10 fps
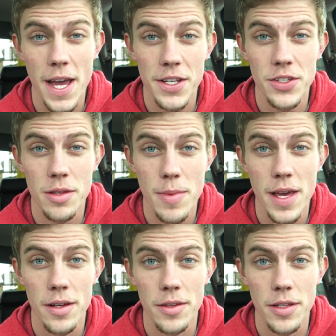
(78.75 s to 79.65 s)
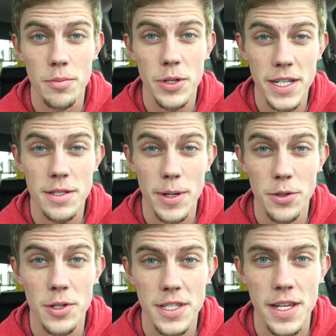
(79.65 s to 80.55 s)
a package in the mail, they'll bring it to my
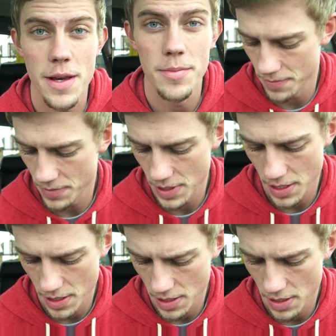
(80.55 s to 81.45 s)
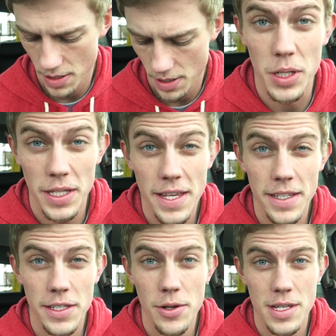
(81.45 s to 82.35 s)
doorstep. But
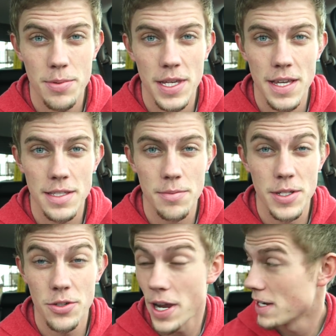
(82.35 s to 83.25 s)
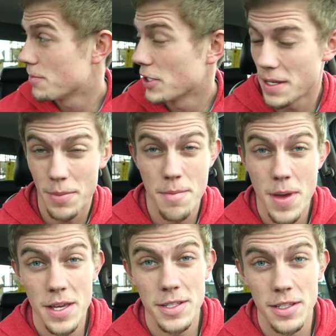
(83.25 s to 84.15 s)
lately USPS has been trying to put it in my
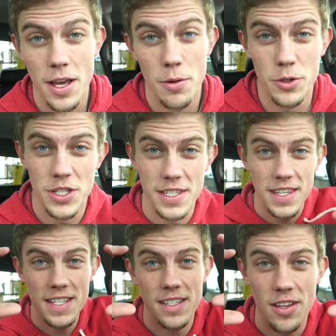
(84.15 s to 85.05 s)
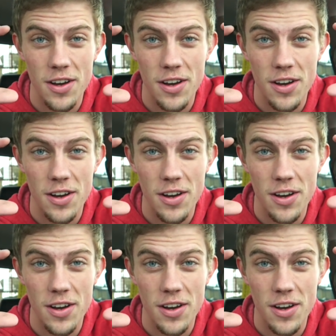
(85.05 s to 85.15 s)
mail slot, which is this